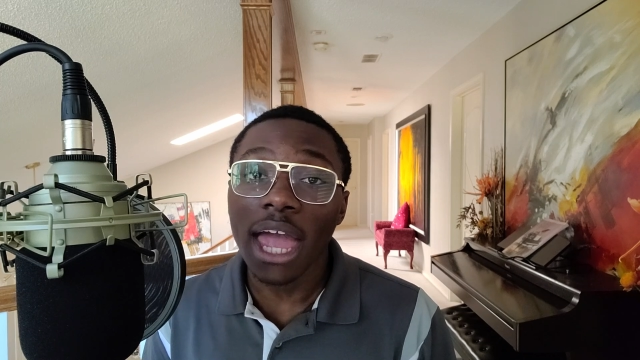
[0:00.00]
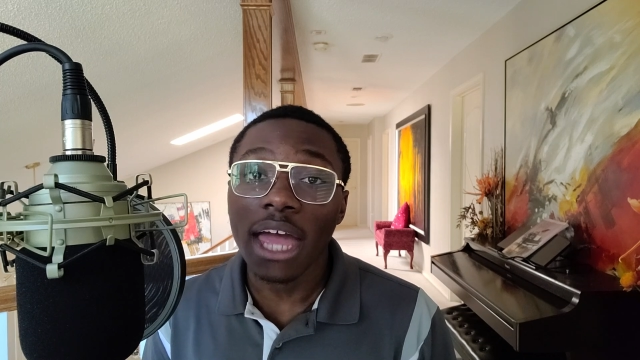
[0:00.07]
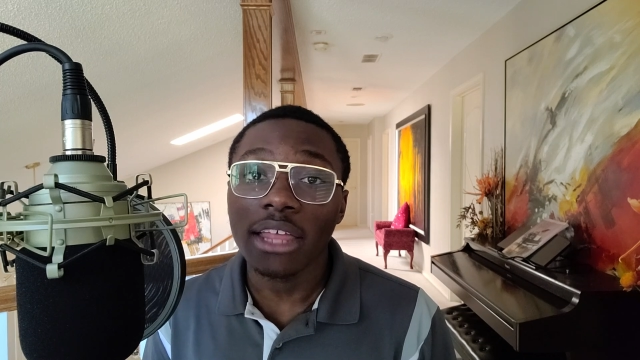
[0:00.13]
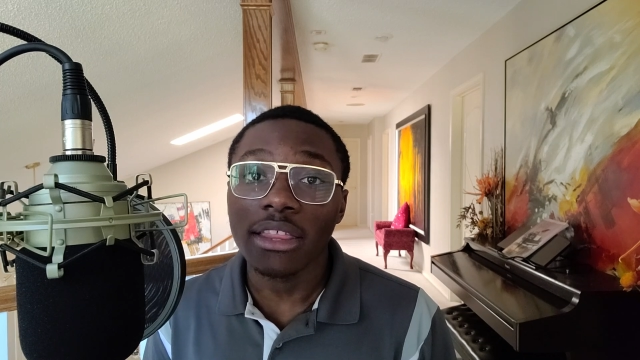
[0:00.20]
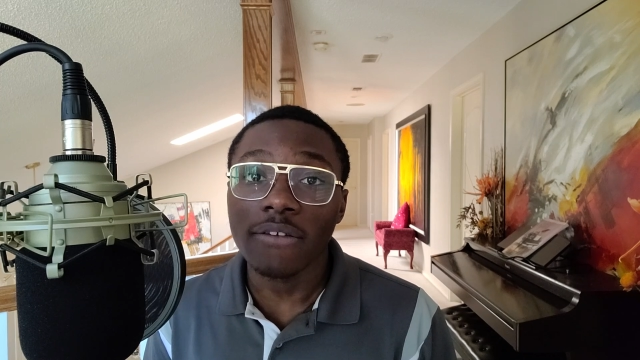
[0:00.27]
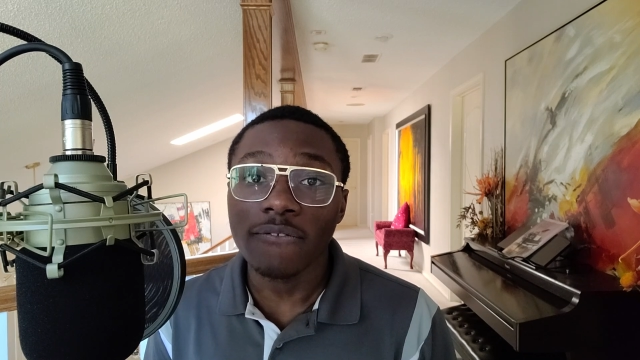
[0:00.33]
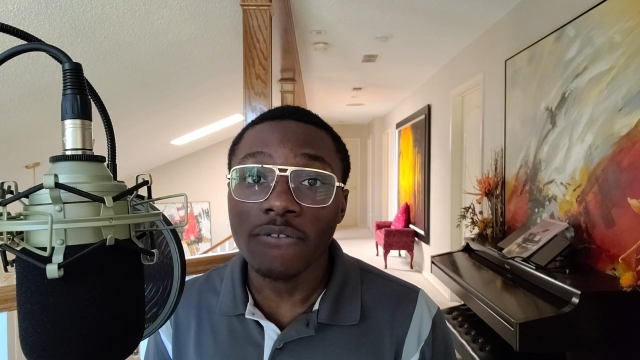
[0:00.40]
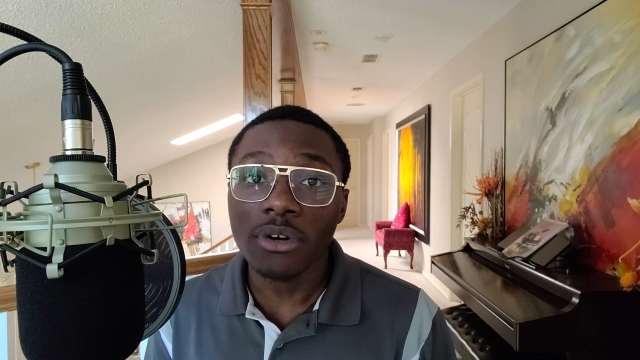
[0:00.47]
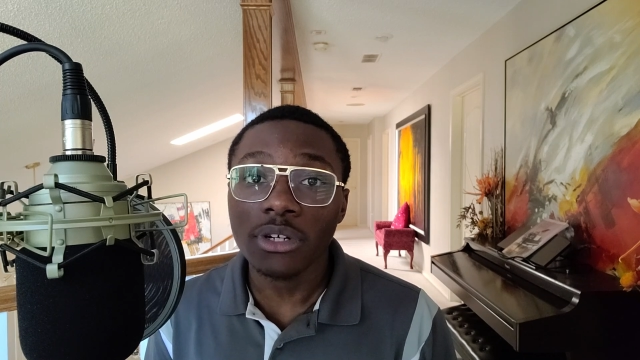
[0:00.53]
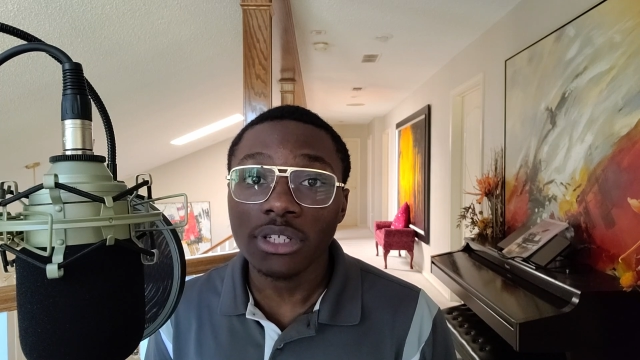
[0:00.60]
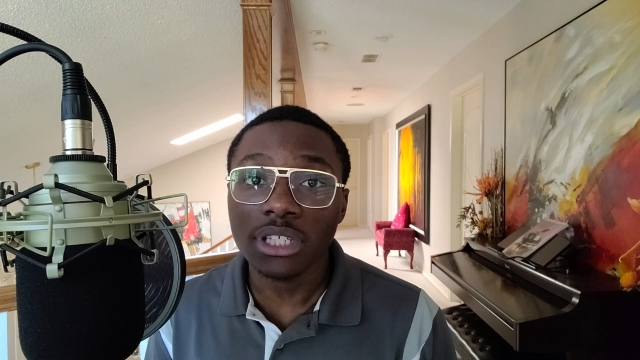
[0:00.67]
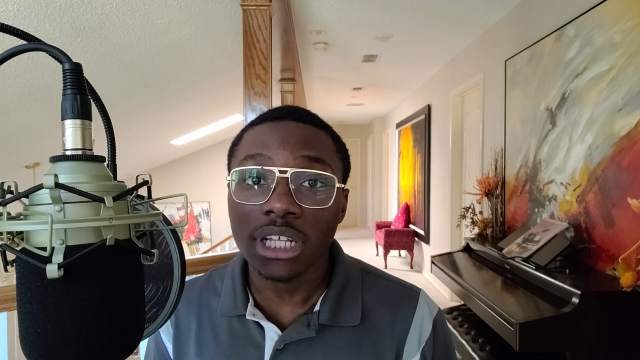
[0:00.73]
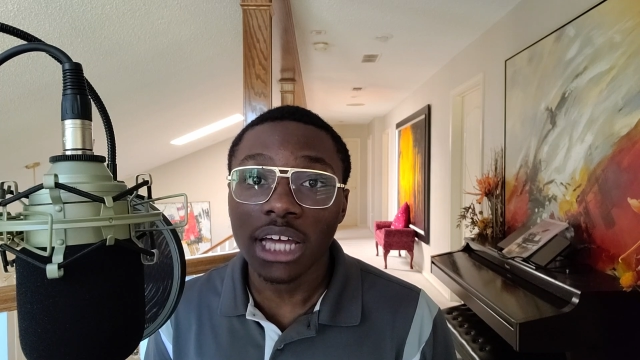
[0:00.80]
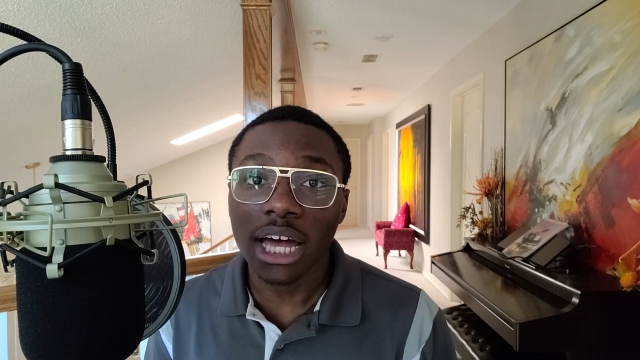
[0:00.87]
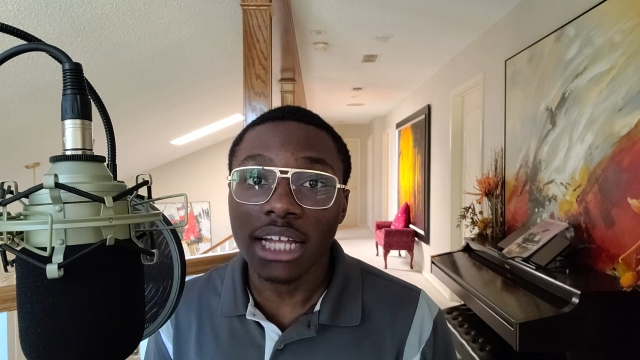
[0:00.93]
And the
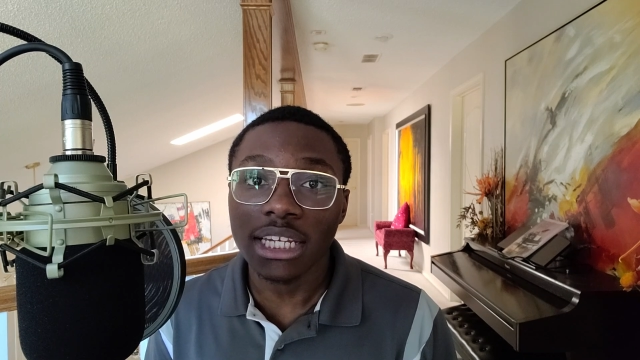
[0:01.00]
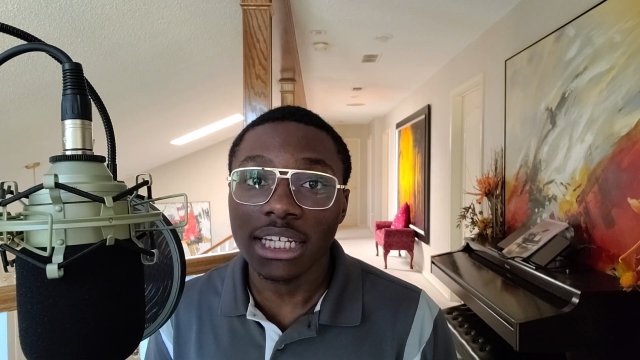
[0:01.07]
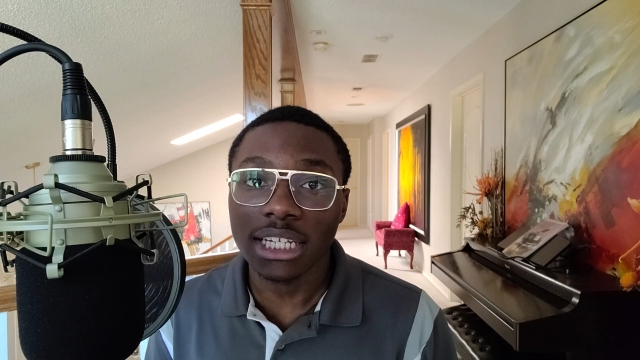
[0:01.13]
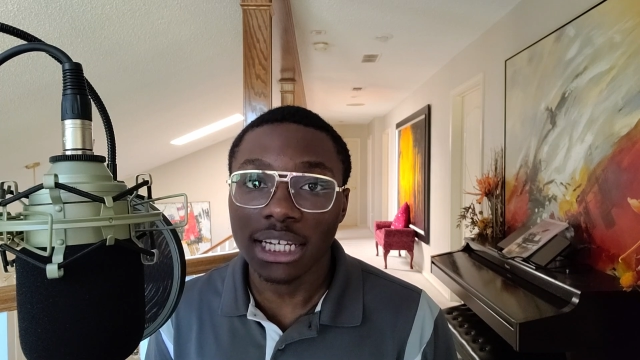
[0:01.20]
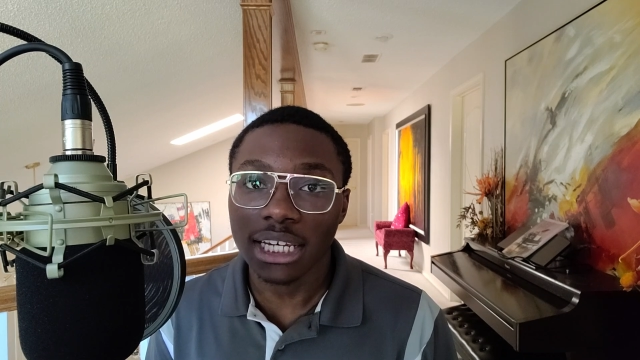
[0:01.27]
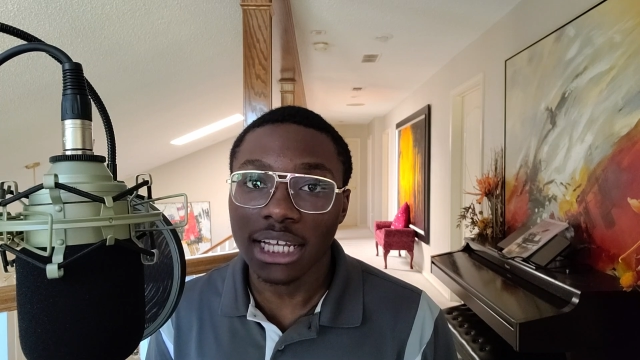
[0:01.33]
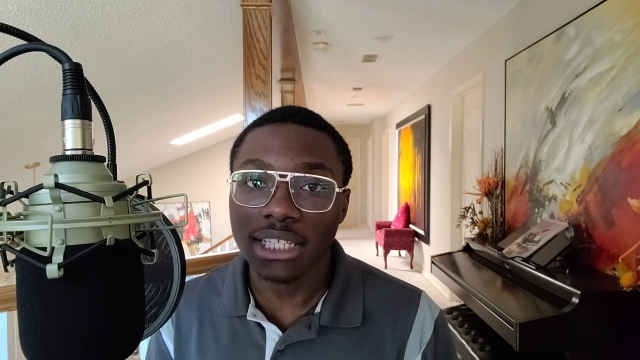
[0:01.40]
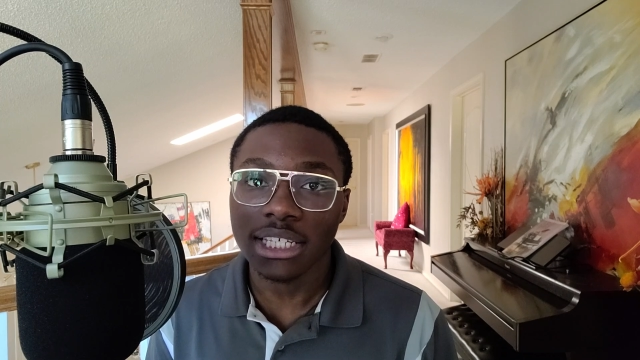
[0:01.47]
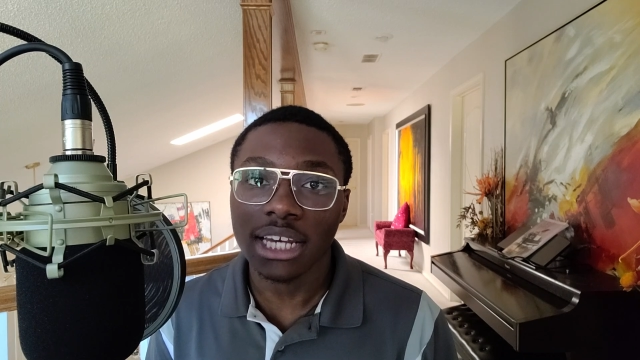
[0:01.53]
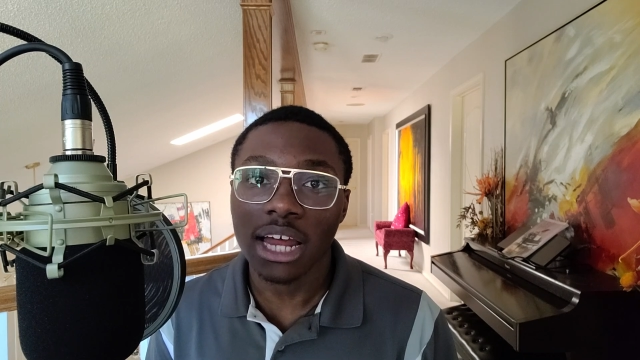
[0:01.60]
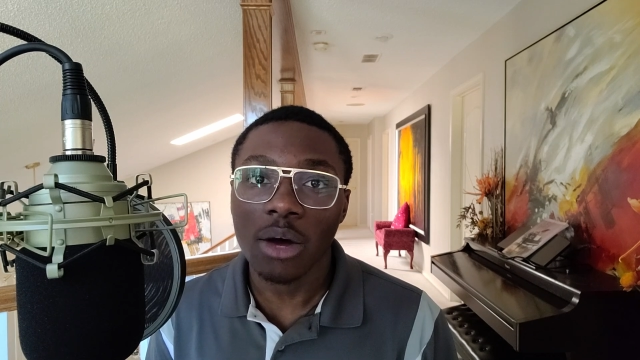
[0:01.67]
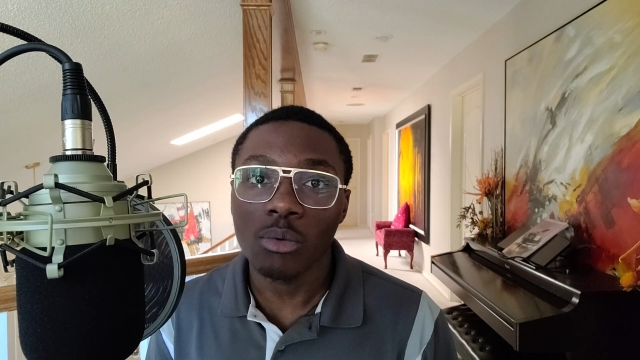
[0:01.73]
first thing I did to test it